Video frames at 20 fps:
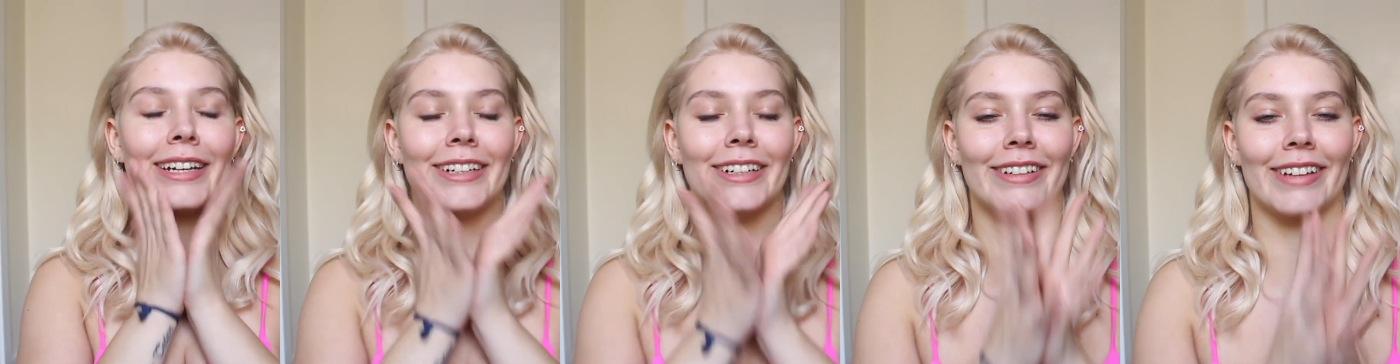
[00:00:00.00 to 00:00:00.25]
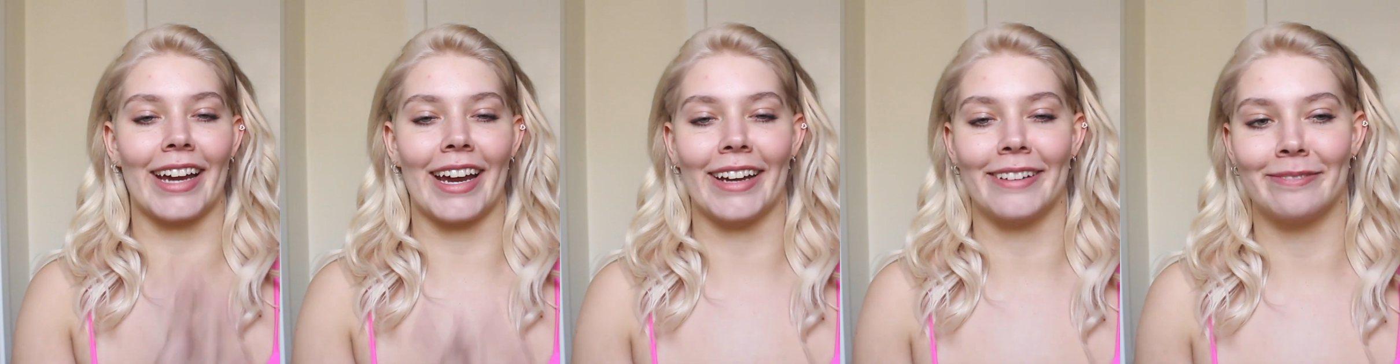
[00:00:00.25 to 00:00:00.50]

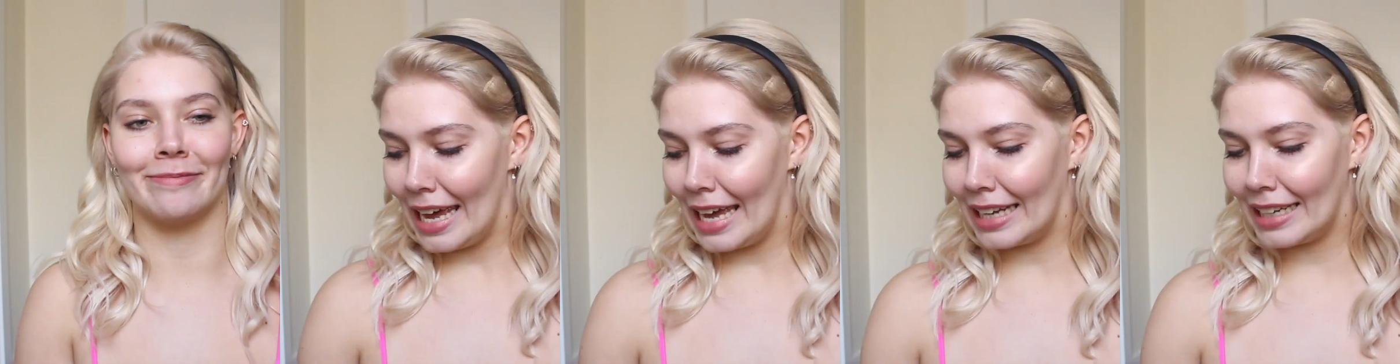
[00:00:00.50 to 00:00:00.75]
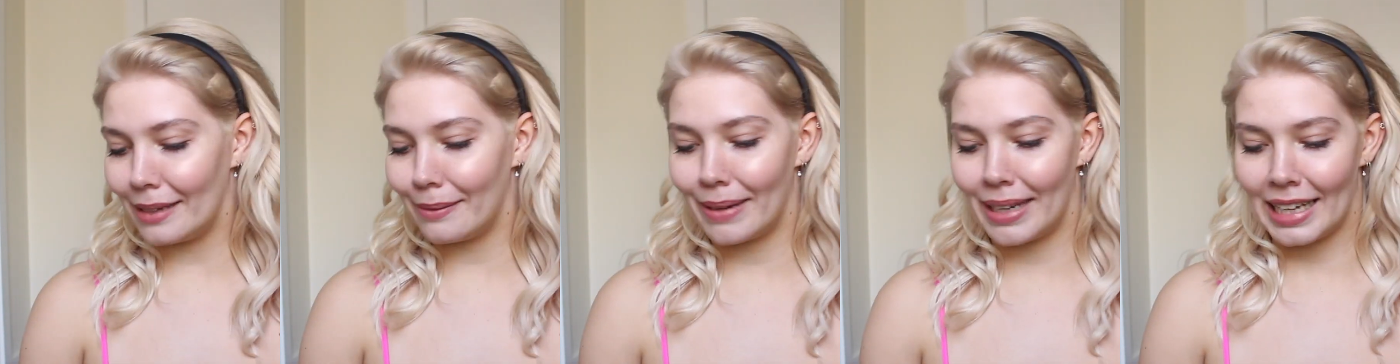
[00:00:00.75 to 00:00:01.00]
Okay,
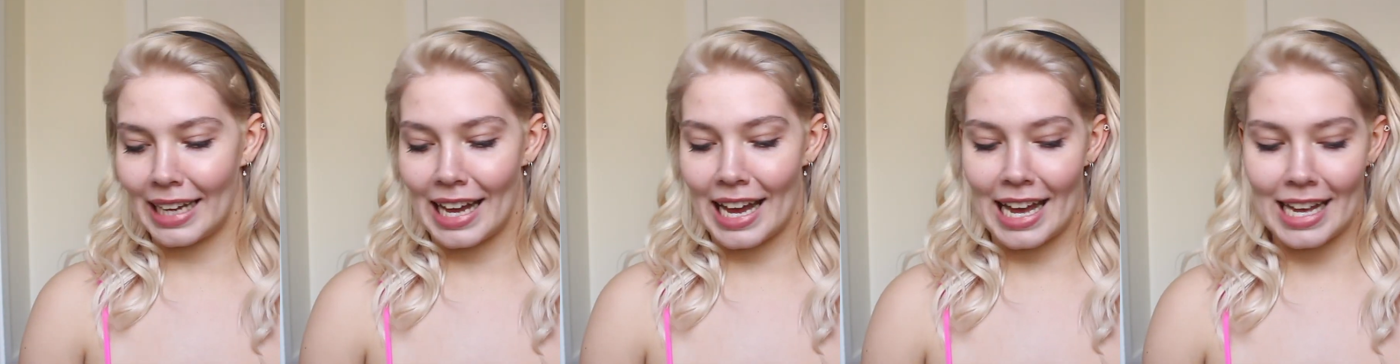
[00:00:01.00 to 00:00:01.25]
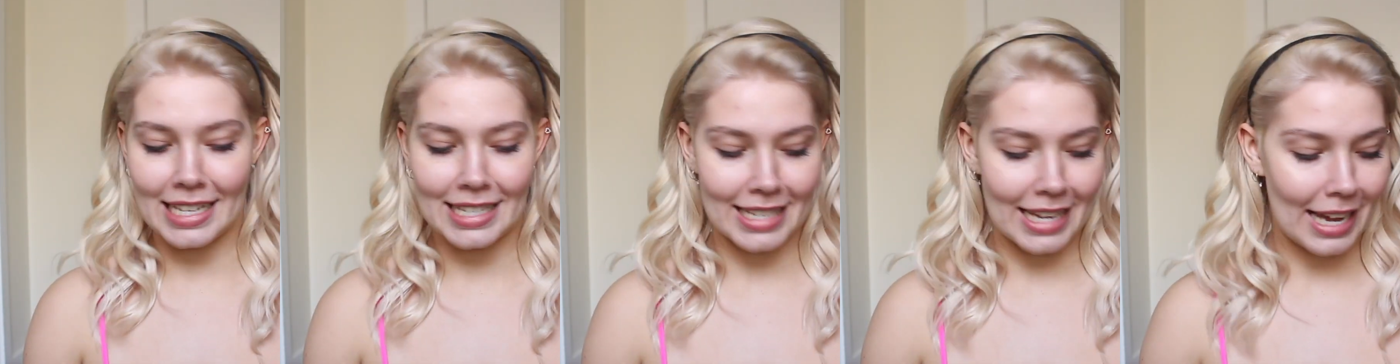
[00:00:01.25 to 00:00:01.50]
anyway
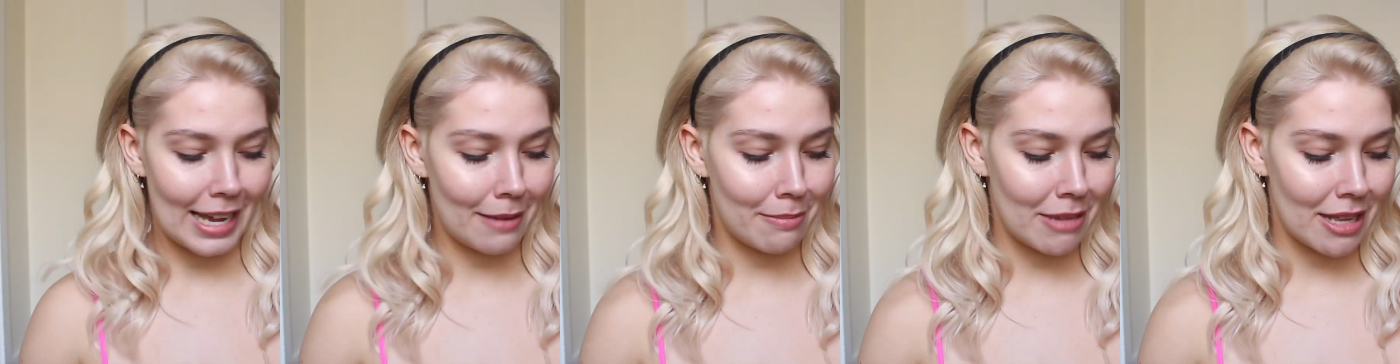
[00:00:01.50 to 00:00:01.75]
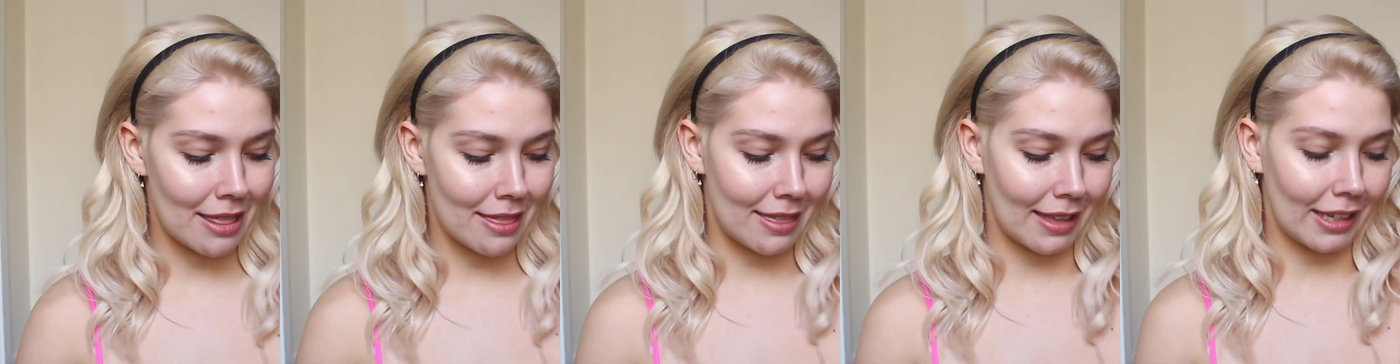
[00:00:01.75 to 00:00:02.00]
guys,
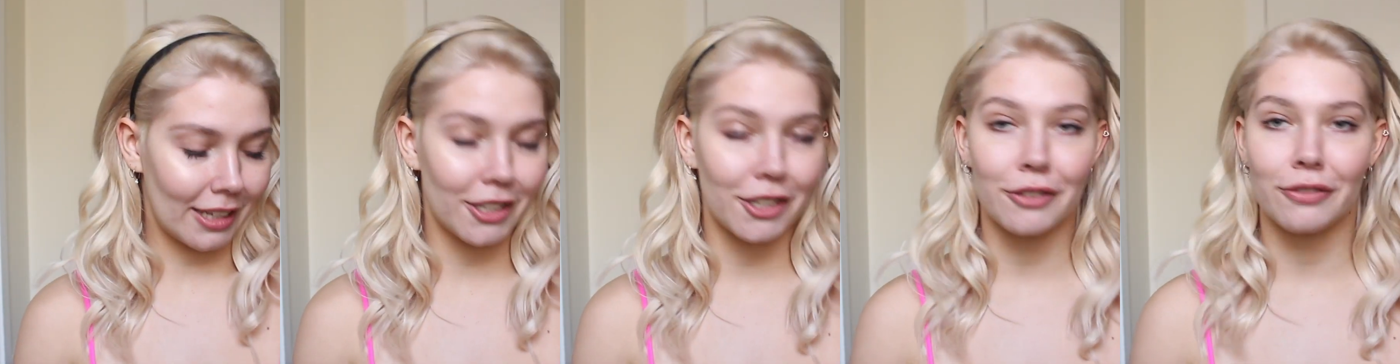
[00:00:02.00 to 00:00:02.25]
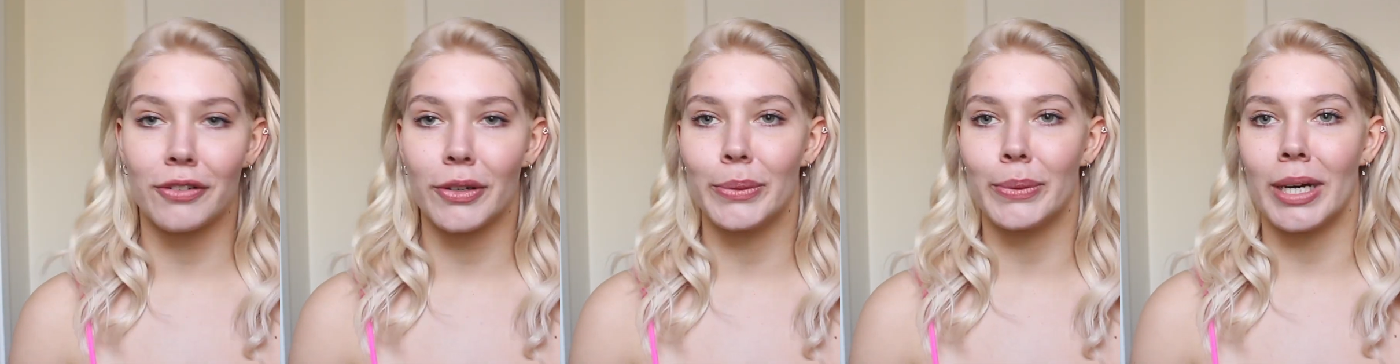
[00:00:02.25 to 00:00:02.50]
thank
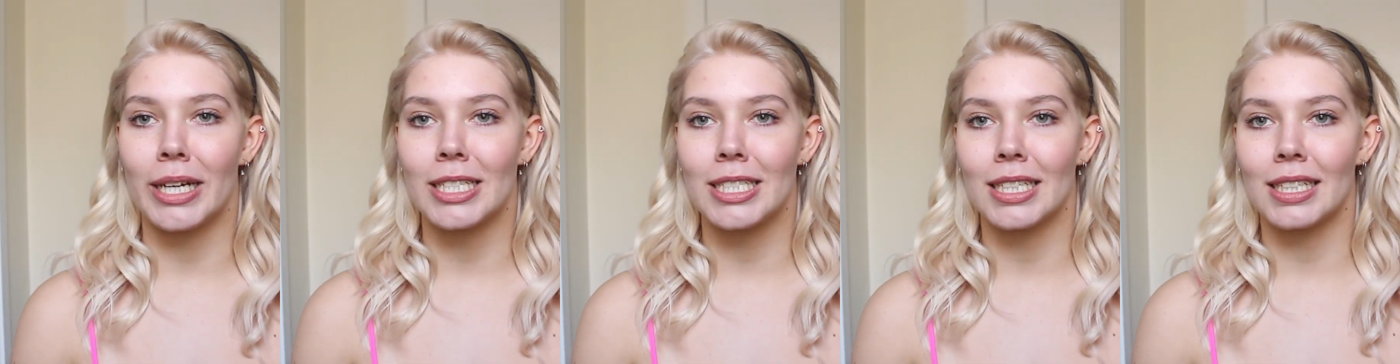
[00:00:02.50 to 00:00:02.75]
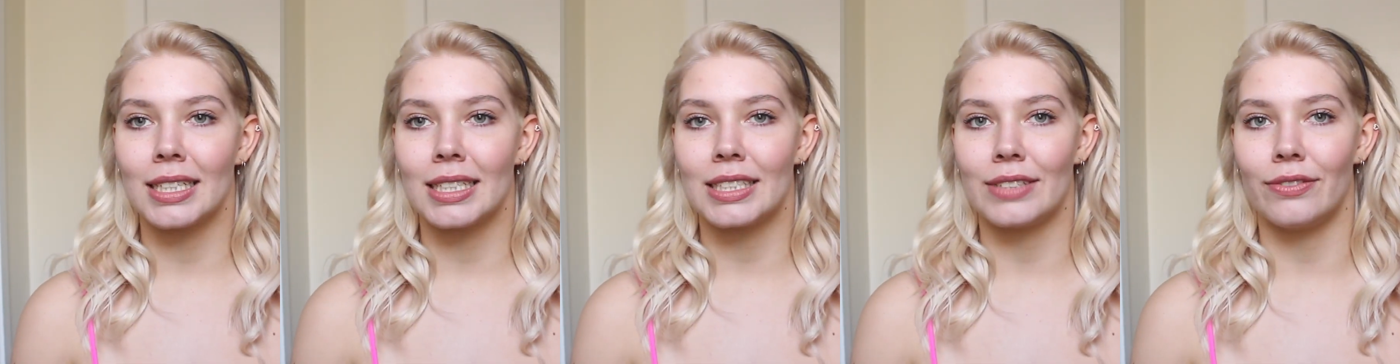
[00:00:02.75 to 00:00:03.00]
you for
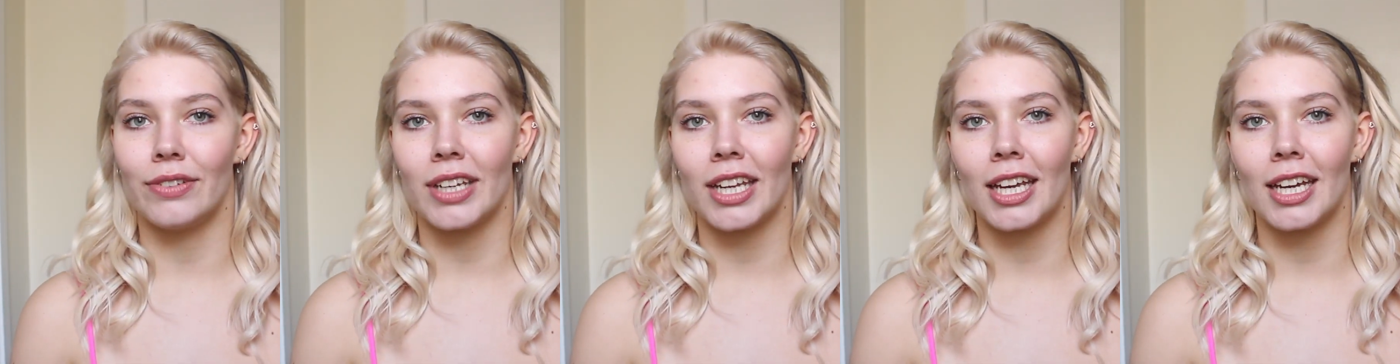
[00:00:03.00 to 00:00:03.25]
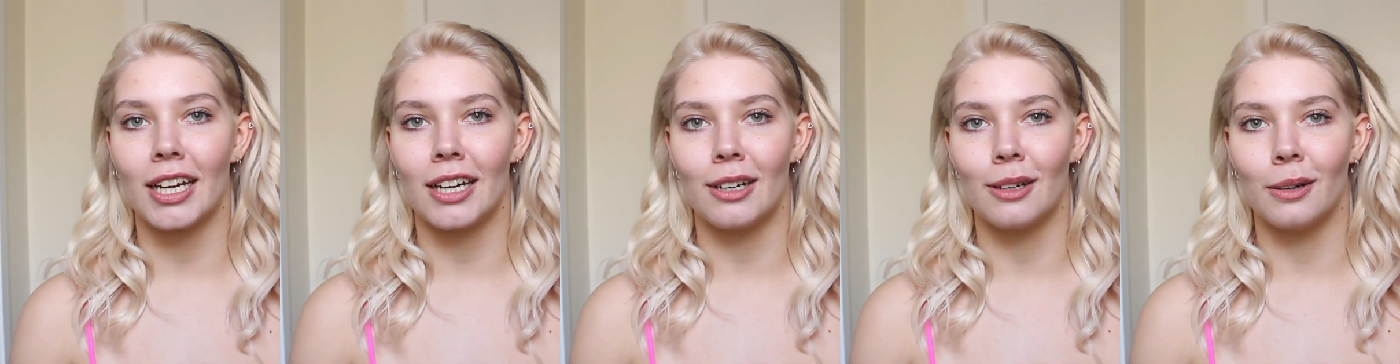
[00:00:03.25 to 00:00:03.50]
watching this
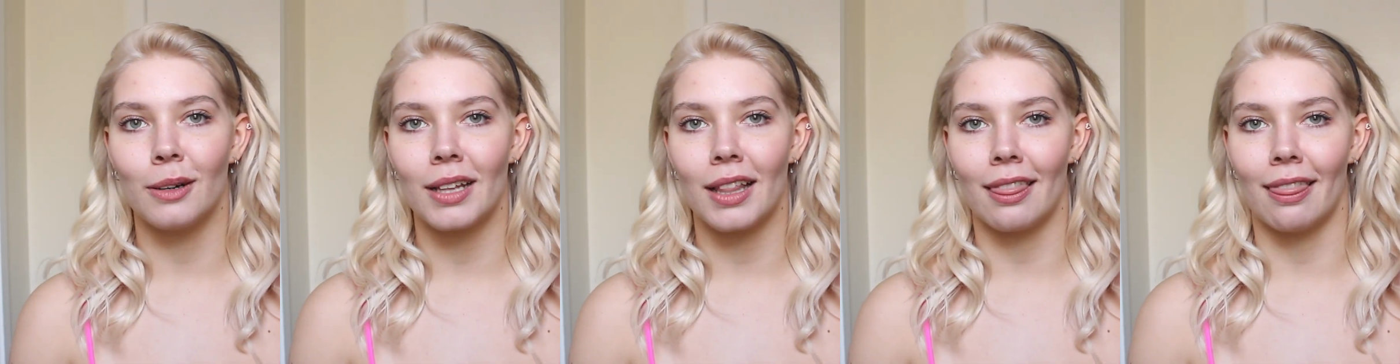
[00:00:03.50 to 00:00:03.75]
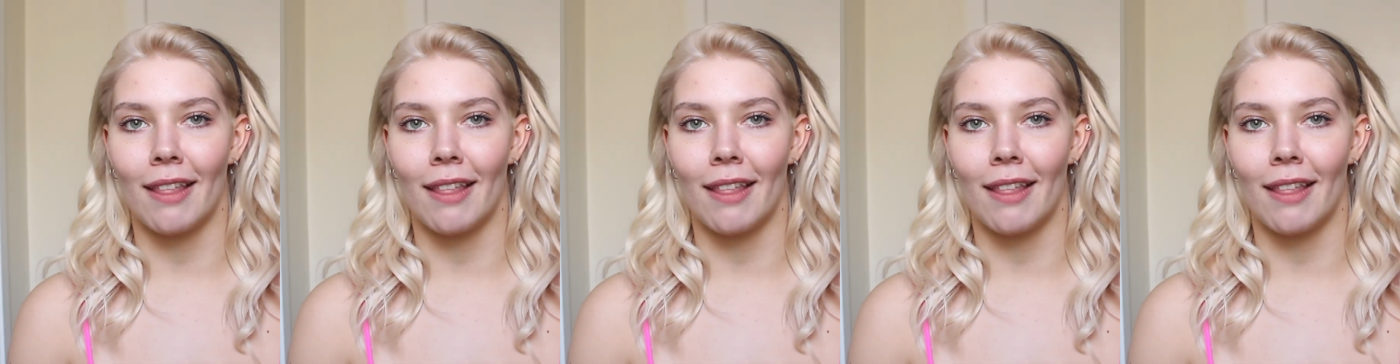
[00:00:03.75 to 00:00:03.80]
video.